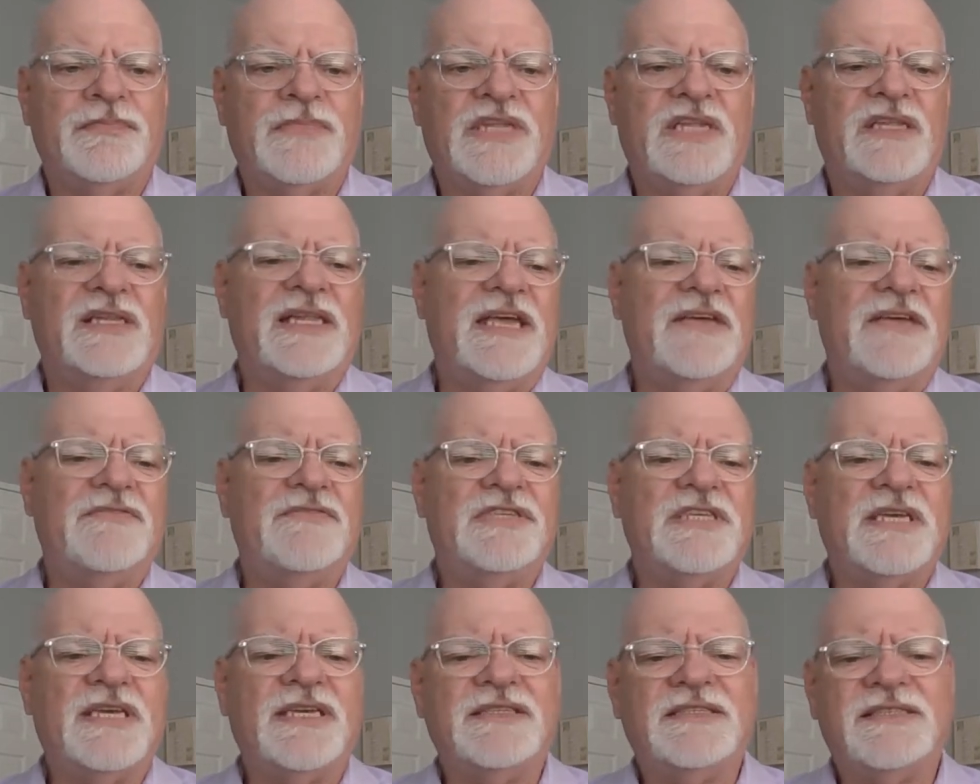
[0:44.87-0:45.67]
The life
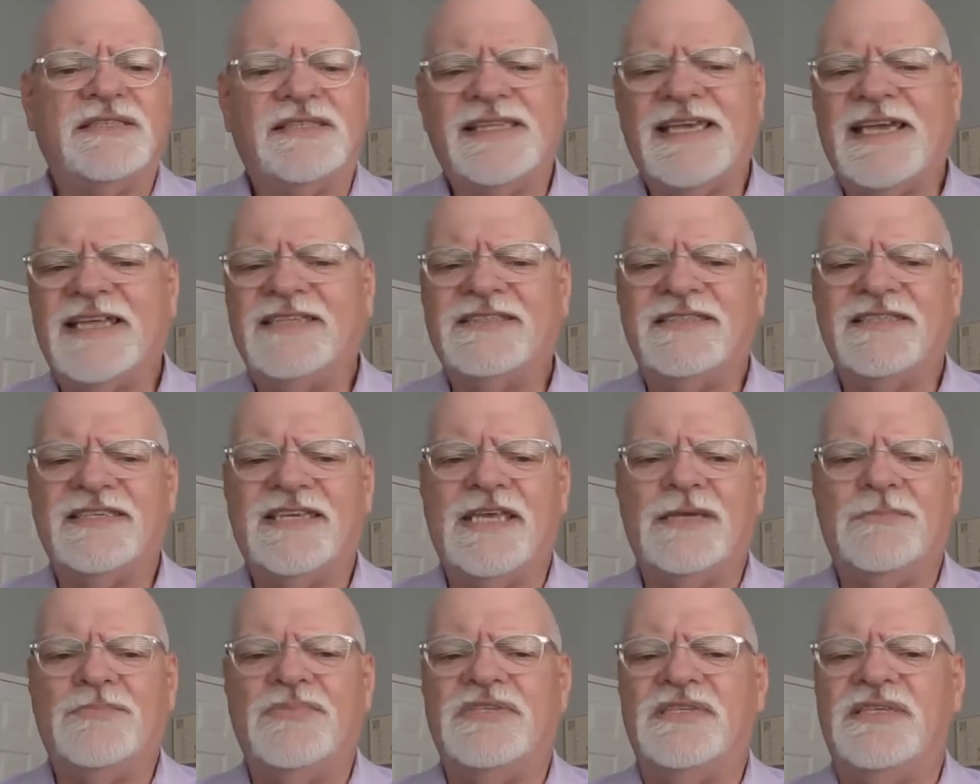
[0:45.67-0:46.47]
science
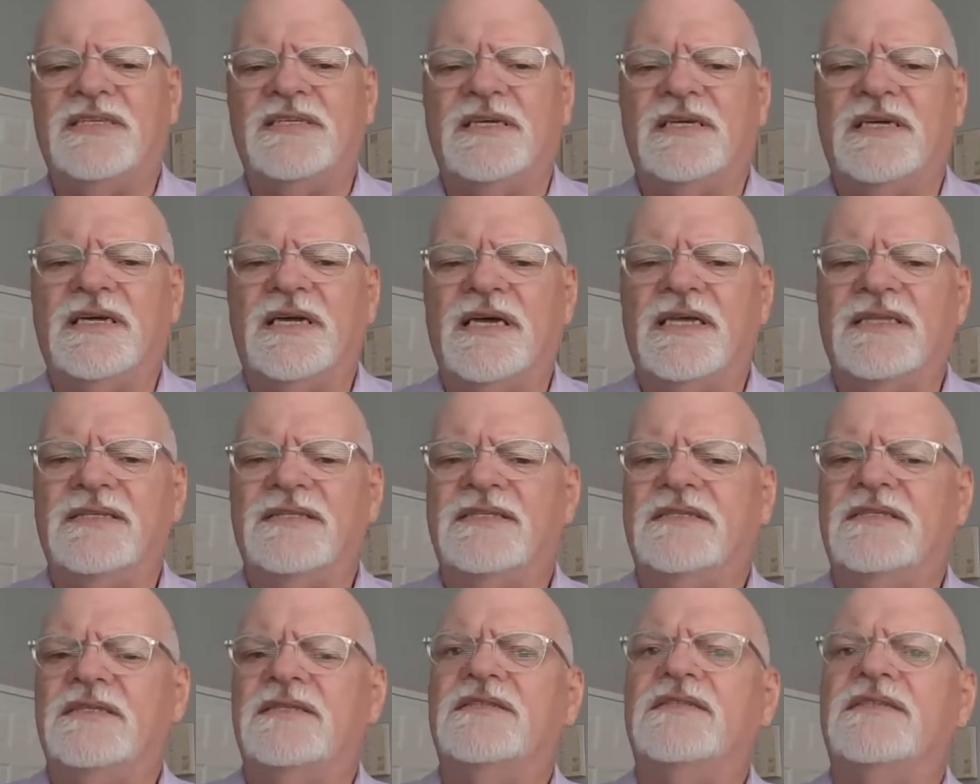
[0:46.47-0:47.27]
landscape is in a
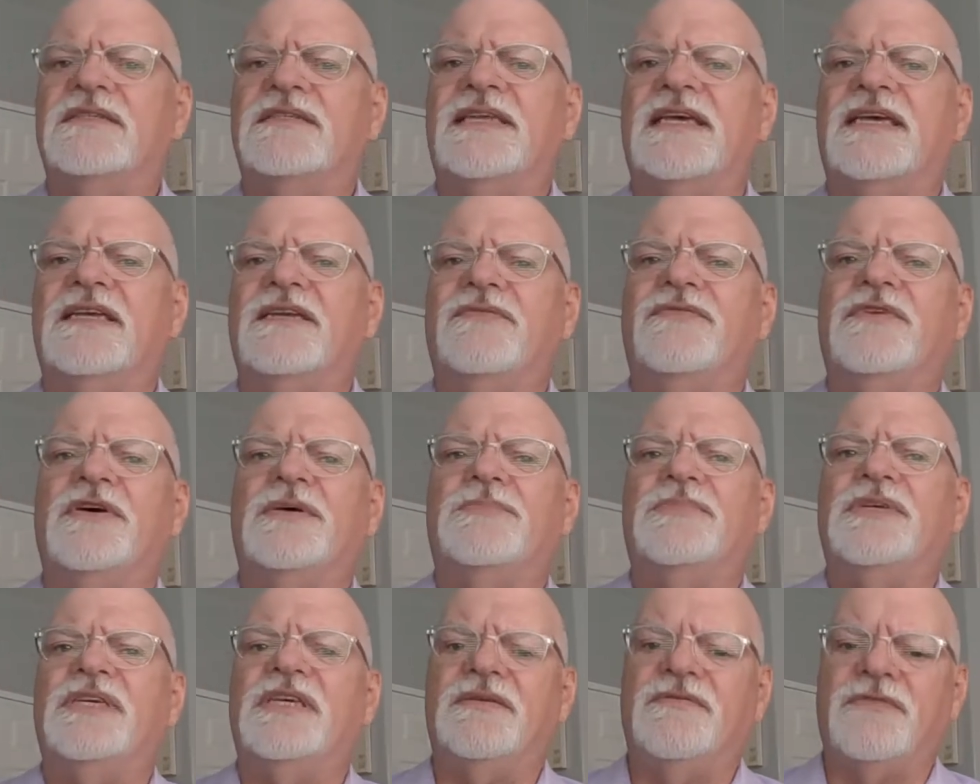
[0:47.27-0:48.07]
constant state of
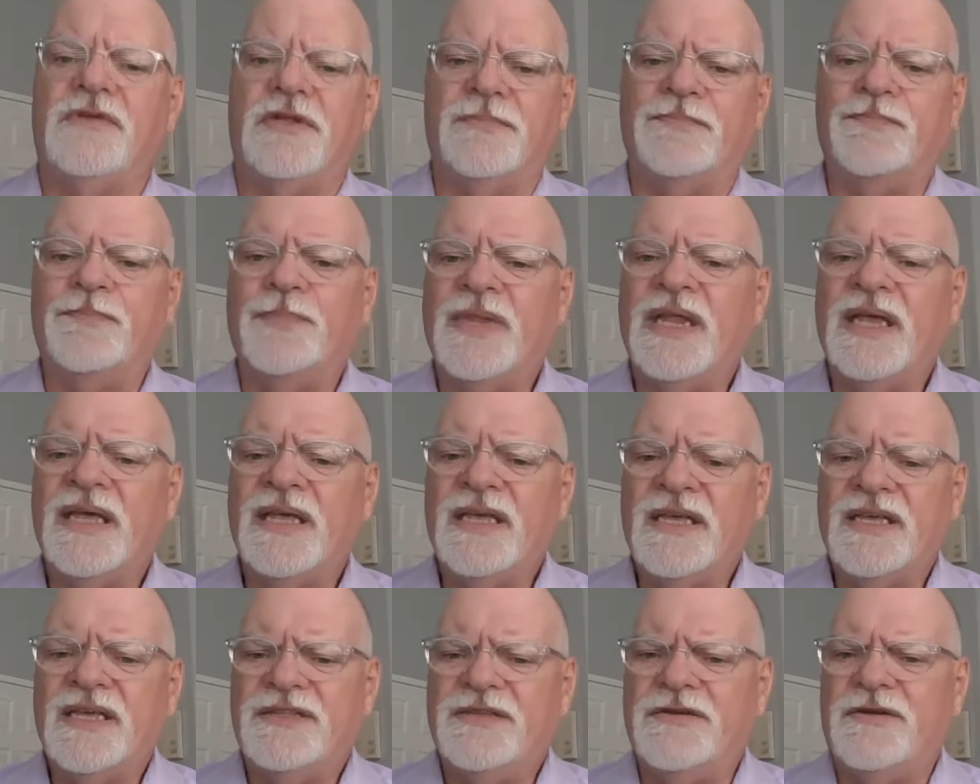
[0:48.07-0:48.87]
upheaval.
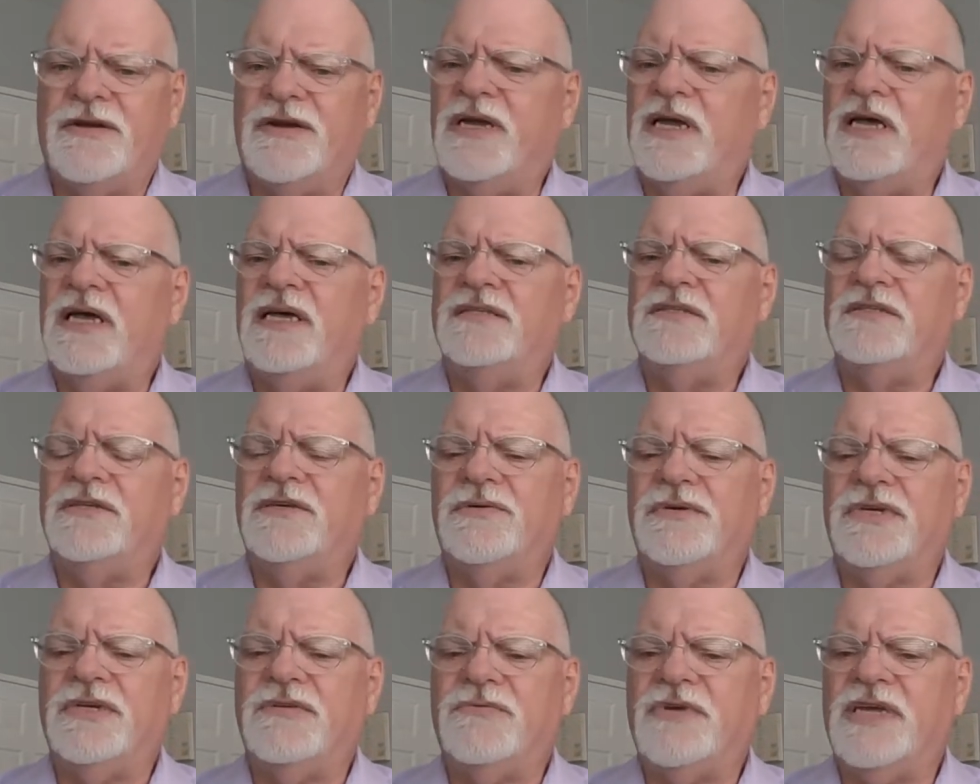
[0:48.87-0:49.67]
There are
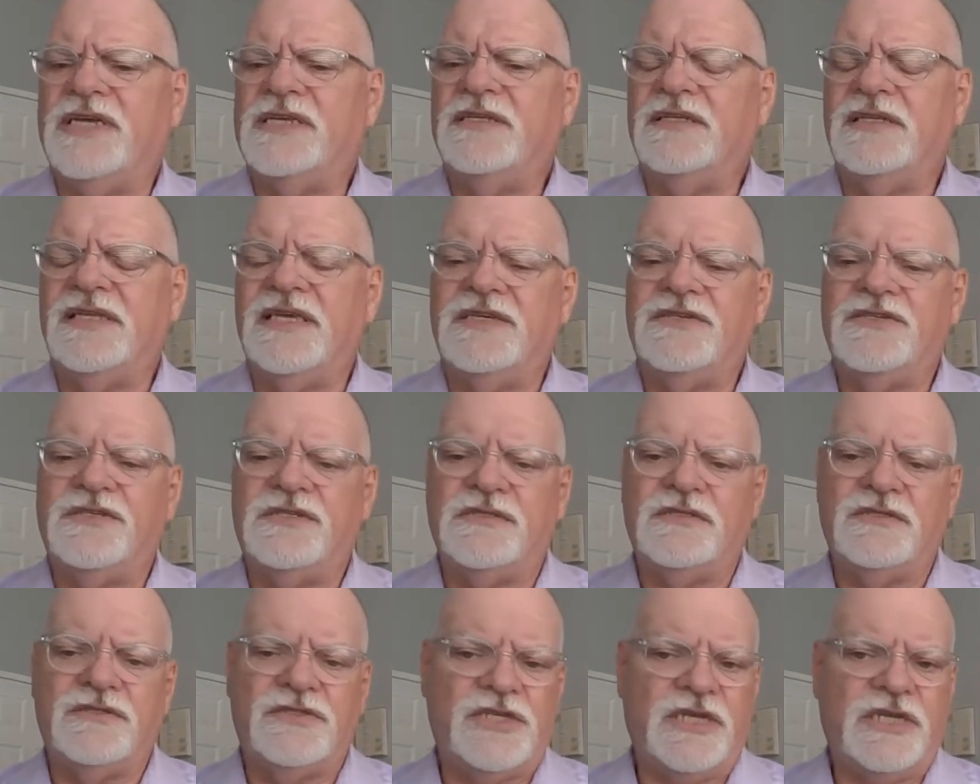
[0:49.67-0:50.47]
ongoing
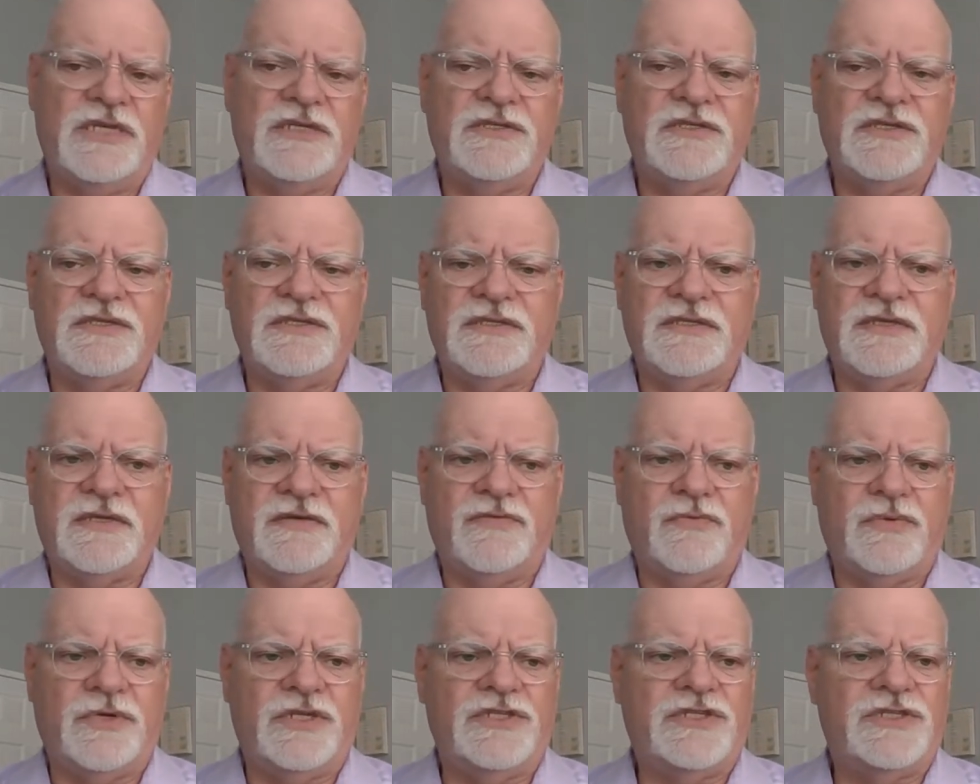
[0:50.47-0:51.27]
regulation changes,
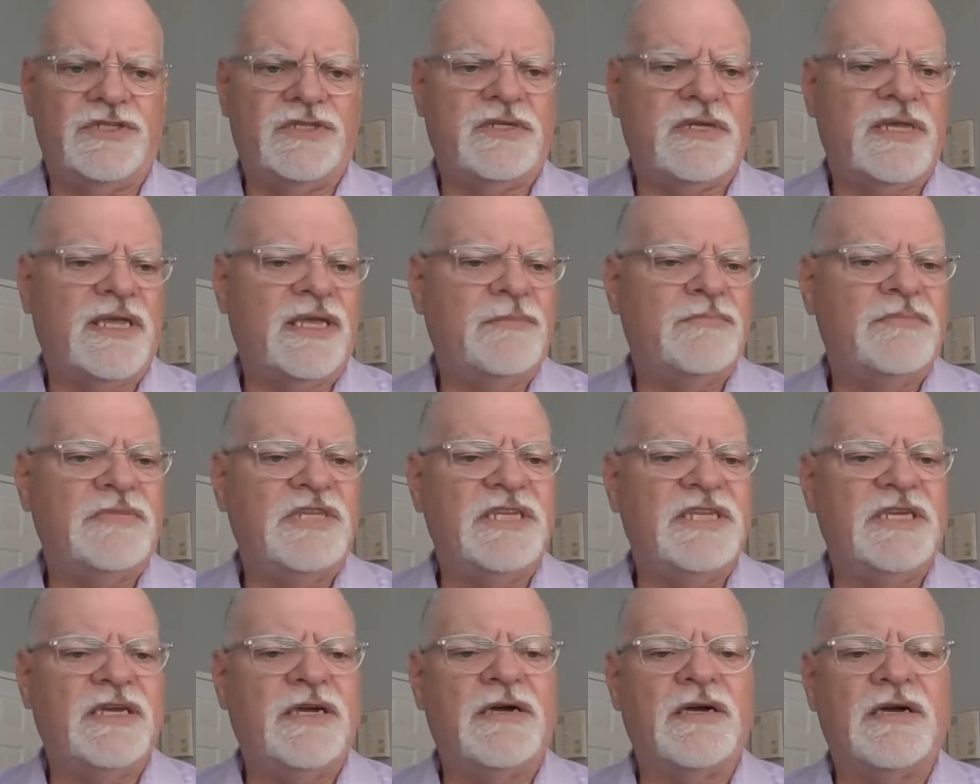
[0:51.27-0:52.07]
of which
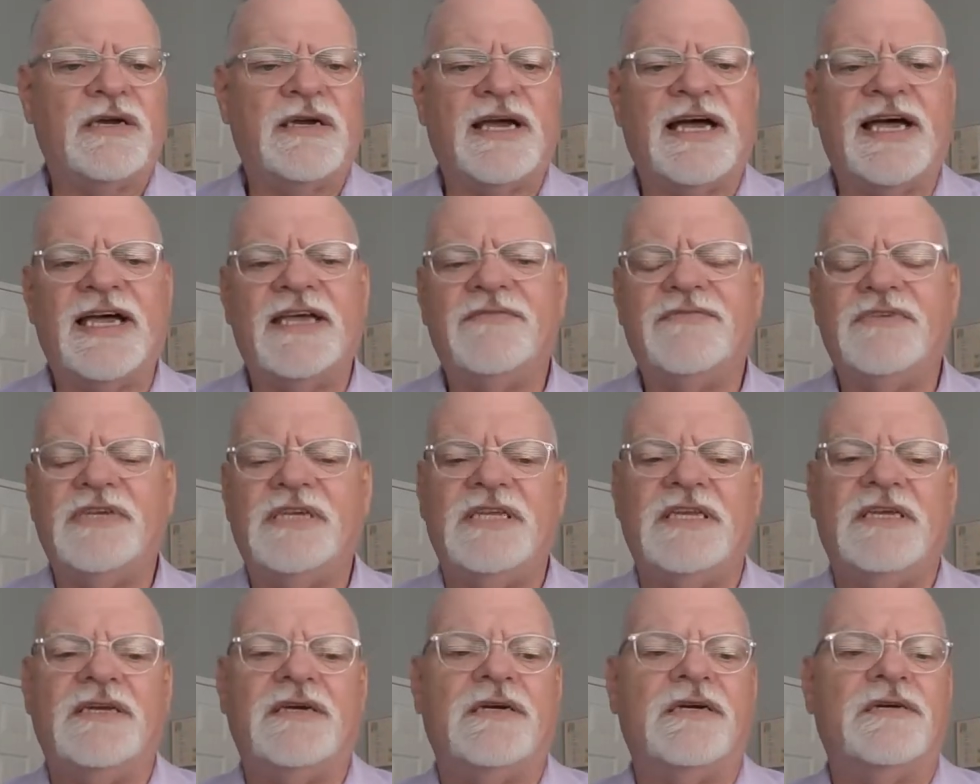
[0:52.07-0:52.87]
MDR,
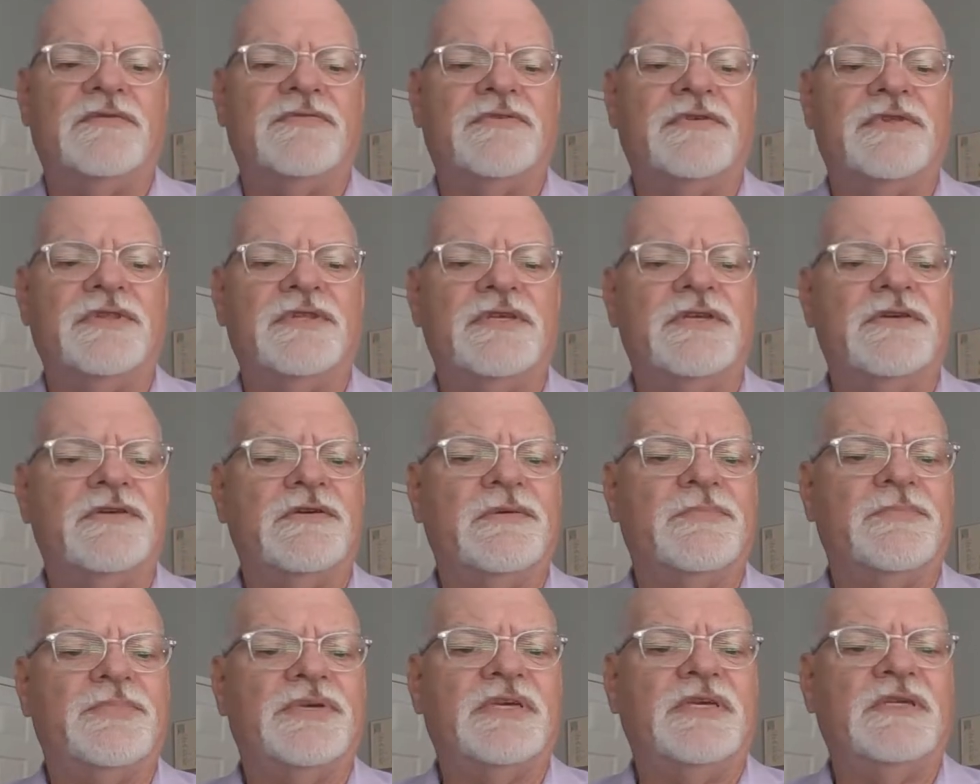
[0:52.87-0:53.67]
IVDR for the
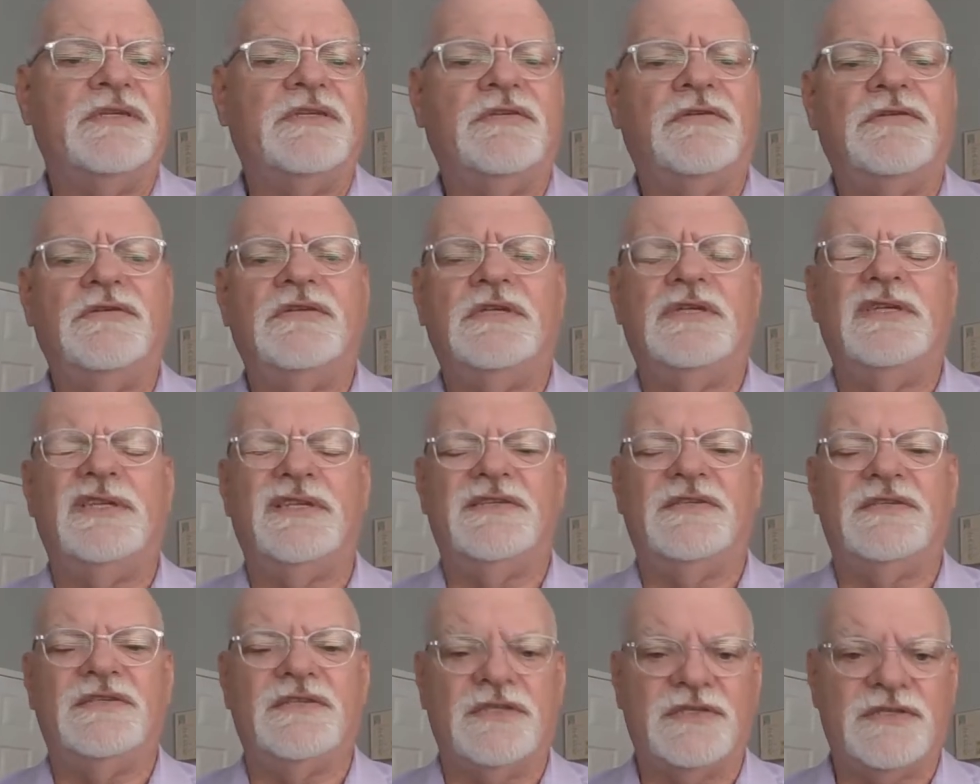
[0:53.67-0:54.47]
European Union
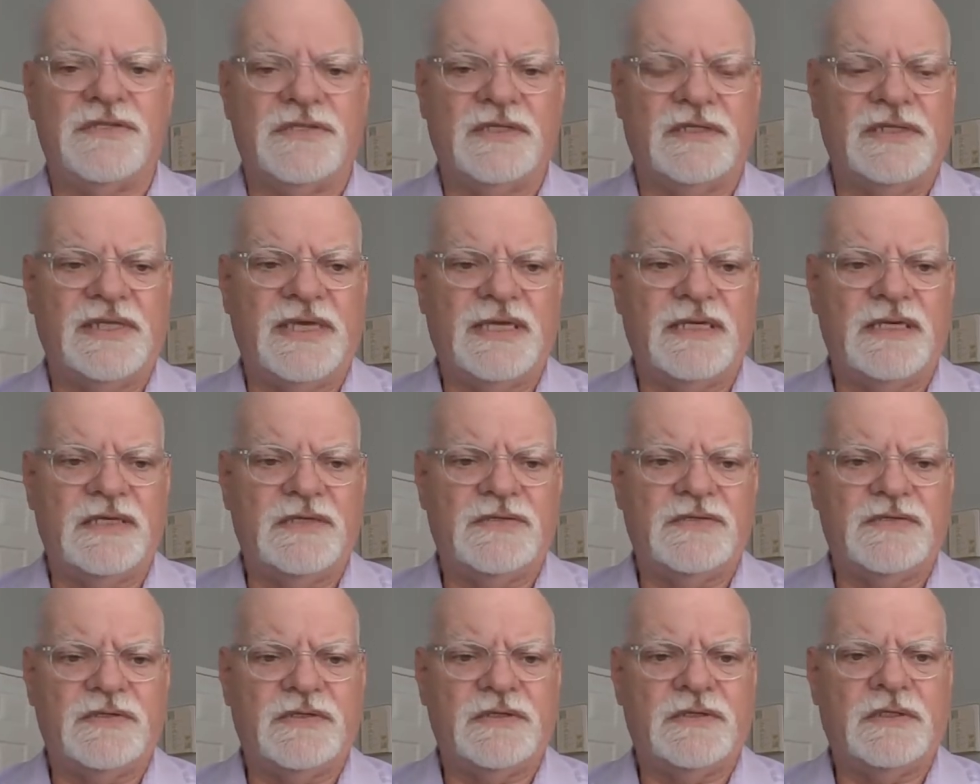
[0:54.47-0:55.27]
is just the
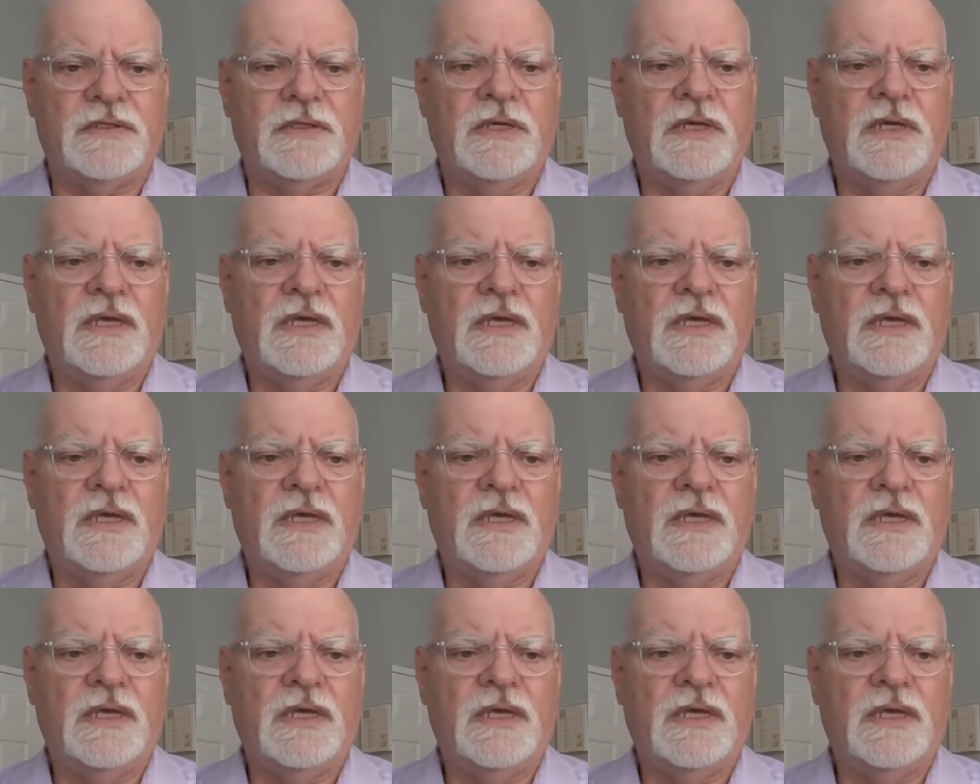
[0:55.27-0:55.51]
latest.